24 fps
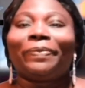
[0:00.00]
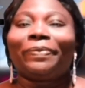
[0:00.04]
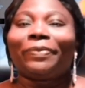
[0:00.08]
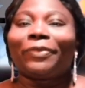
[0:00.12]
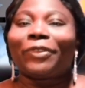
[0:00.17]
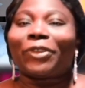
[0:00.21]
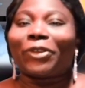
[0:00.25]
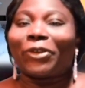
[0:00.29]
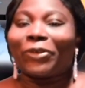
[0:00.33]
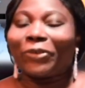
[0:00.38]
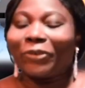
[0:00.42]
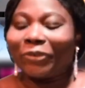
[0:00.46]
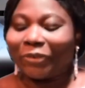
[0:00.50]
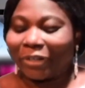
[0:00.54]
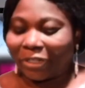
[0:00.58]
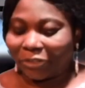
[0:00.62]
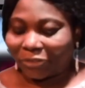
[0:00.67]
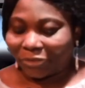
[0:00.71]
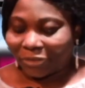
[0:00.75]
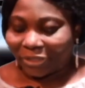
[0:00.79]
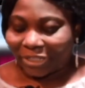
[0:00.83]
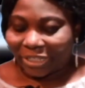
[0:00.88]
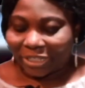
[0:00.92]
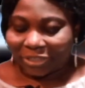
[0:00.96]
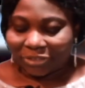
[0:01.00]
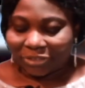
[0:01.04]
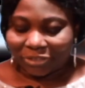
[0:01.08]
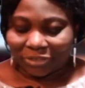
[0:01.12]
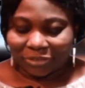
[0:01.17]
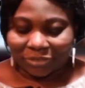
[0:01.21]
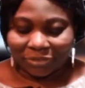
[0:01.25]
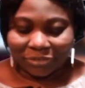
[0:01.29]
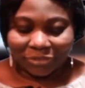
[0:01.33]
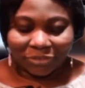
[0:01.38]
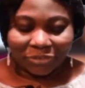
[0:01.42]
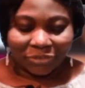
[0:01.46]

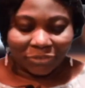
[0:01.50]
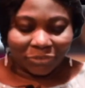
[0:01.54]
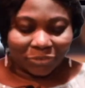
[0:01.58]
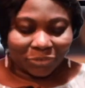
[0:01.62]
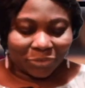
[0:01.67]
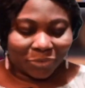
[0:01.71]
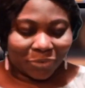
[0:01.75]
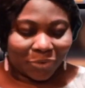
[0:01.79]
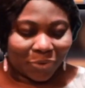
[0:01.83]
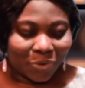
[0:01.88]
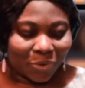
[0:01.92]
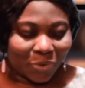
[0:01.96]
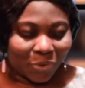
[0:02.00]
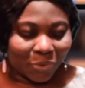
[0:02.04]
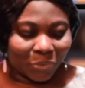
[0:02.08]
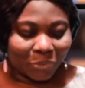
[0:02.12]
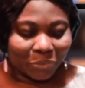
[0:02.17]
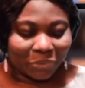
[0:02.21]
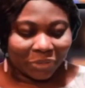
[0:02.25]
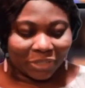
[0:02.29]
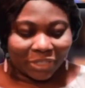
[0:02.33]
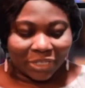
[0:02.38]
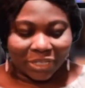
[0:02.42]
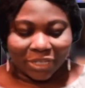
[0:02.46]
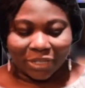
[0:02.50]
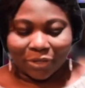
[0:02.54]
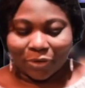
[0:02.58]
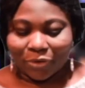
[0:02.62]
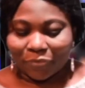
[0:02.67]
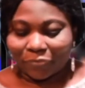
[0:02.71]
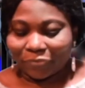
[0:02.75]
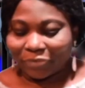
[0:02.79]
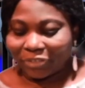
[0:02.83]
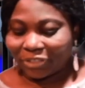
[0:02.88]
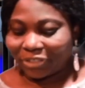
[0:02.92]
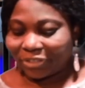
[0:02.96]
Congratulations to all the
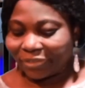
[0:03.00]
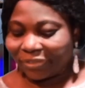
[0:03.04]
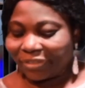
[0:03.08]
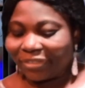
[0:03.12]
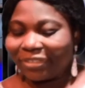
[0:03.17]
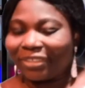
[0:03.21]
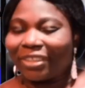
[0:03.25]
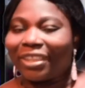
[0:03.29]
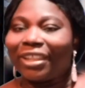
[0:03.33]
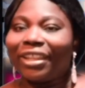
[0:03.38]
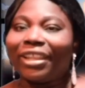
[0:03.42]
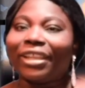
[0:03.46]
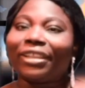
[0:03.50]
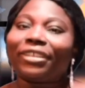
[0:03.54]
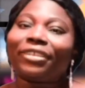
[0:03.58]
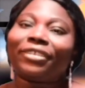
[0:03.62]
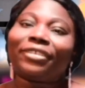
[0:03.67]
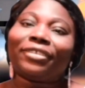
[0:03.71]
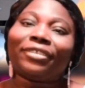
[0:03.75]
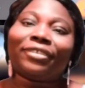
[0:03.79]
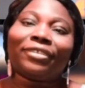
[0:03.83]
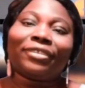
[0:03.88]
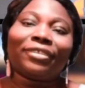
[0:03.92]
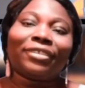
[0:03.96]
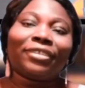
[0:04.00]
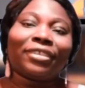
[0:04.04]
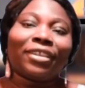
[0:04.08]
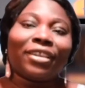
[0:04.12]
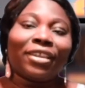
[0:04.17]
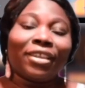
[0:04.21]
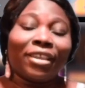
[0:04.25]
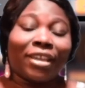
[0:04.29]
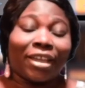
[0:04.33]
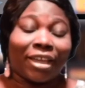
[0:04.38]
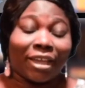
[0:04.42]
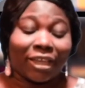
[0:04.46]
official selections
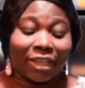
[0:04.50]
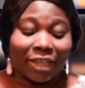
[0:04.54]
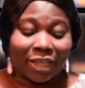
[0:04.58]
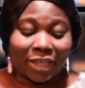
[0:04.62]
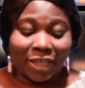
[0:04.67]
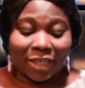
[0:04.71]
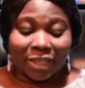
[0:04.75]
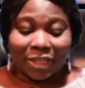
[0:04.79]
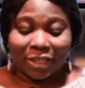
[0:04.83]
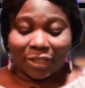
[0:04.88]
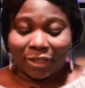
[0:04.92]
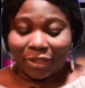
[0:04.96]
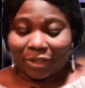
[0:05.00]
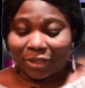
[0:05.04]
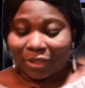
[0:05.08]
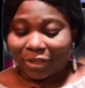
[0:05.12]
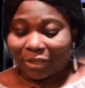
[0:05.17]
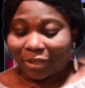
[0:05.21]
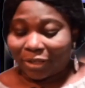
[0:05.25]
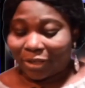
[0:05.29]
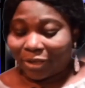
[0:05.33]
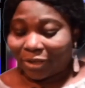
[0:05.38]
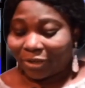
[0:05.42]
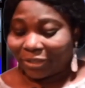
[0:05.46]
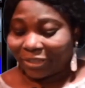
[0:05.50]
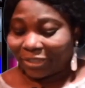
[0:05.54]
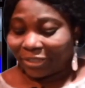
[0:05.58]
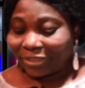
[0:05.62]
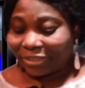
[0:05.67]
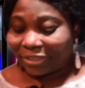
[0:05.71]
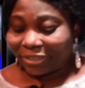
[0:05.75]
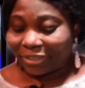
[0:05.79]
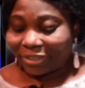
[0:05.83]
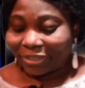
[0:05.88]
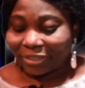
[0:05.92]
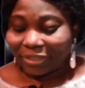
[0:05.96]
and
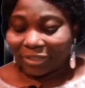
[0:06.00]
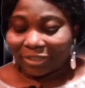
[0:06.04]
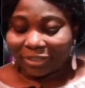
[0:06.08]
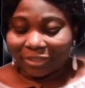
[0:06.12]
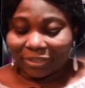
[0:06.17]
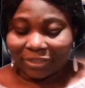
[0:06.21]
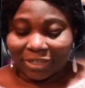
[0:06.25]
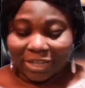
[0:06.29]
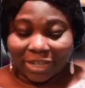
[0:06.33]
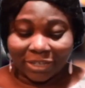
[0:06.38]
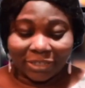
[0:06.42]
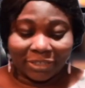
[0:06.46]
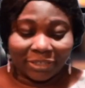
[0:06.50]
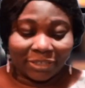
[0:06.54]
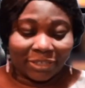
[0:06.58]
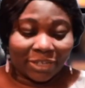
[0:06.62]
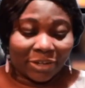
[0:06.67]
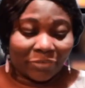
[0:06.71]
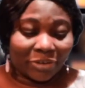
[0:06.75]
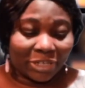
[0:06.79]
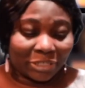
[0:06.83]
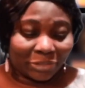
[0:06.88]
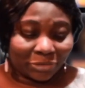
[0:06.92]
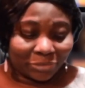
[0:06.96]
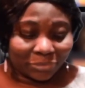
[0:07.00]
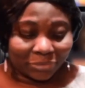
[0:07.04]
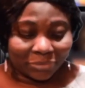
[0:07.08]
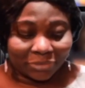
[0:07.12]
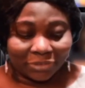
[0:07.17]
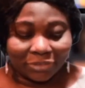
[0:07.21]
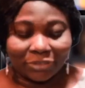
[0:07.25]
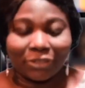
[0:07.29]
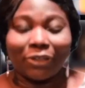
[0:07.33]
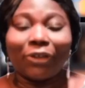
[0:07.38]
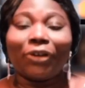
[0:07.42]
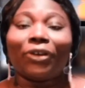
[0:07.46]
the
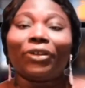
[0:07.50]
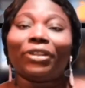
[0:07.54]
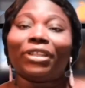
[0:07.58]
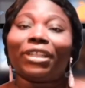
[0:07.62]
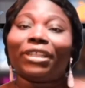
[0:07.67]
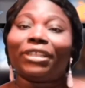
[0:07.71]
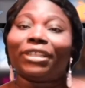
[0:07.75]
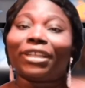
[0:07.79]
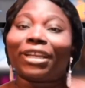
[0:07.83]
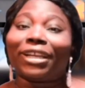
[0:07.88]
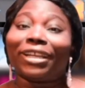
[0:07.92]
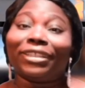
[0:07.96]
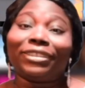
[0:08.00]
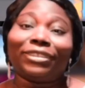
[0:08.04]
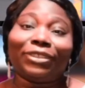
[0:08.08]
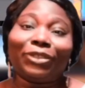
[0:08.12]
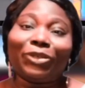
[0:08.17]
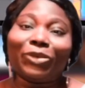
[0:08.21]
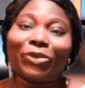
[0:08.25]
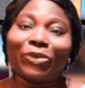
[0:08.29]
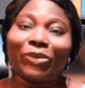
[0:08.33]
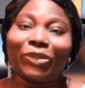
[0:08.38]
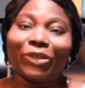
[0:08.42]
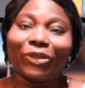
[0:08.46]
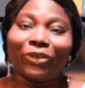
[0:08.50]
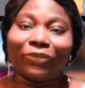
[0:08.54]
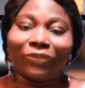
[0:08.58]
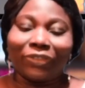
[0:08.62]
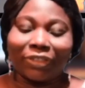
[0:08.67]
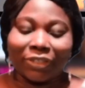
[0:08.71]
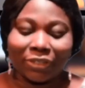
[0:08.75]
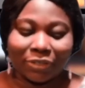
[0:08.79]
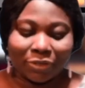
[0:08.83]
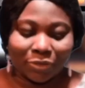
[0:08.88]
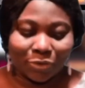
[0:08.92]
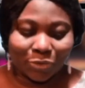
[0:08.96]
directors under the category of
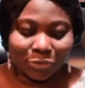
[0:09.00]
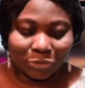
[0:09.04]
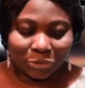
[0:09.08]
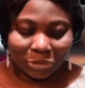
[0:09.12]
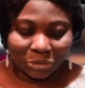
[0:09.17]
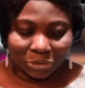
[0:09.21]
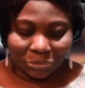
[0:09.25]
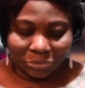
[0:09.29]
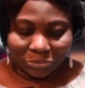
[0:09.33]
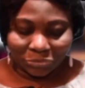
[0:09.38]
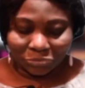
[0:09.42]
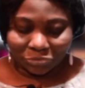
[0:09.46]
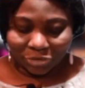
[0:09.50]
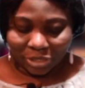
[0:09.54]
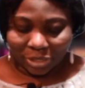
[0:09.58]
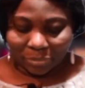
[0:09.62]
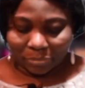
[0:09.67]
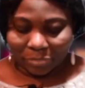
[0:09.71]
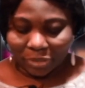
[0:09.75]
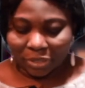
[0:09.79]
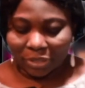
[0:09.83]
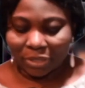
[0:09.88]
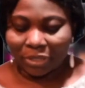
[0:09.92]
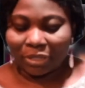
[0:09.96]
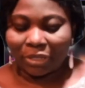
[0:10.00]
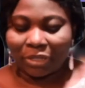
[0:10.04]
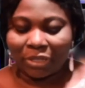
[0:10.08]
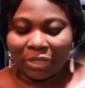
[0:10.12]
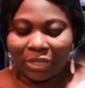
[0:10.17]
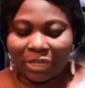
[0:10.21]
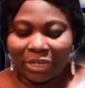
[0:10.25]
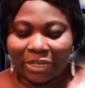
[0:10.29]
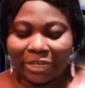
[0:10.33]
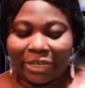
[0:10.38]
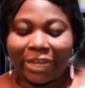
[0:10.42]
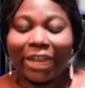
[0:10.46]
the audio drama.
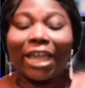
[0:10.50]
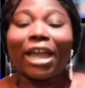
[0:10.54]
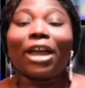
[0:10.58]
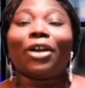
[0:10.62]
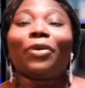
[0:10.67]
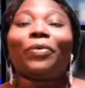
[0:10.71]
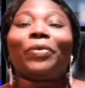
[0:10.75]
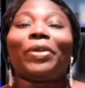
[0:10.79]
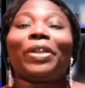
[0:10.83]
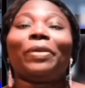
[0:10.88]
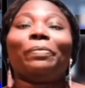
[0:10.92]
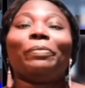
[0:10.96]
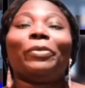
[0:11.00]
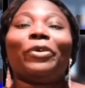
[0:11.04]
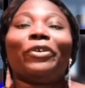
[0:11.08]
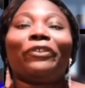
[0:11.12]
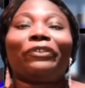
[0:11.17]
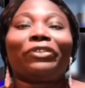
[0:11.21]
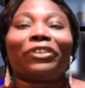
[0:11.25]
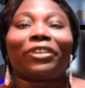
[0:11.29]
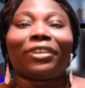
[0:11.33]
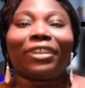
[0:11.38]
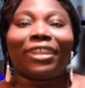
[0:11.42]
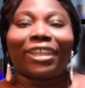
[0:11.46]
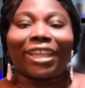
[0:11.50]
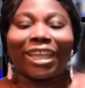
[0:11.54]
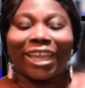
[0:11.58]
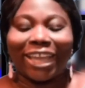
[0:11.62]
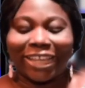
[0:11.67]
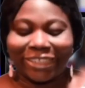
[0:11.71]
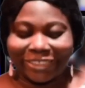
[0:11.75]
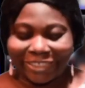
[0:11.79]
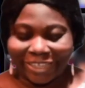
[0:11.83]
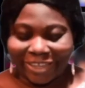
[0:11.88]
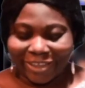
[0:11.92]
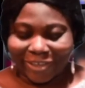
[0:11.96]
Now we move to the
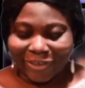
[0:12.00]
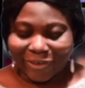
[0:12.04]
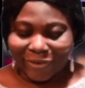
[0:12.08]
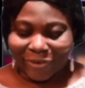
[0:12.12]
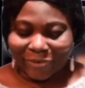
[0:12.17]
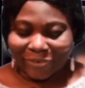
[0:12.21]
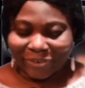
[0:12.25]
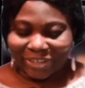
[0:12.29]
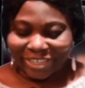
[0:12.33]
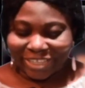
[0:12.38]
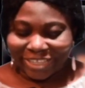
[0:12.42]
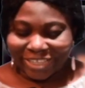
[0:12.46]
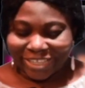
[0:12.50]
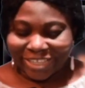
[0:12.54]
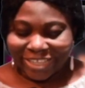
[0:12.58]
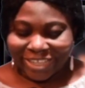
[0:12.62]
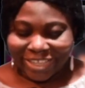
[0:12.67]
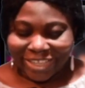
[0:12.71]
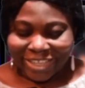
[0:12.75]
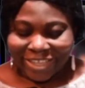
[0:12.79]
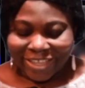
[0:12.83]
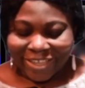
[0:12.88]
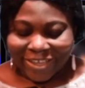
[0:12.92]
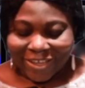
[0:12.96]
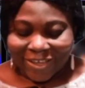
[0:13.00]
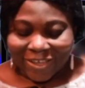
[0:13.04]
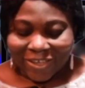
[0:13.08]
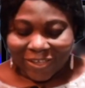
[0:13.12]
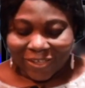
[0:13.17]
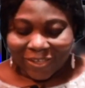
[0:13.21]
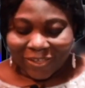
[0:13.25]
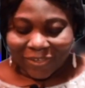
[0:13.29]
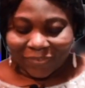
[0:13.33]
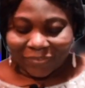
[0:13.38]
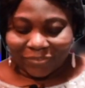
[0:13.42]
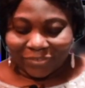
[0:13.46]
category
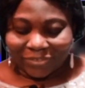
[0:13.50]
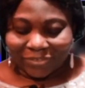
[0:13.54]
of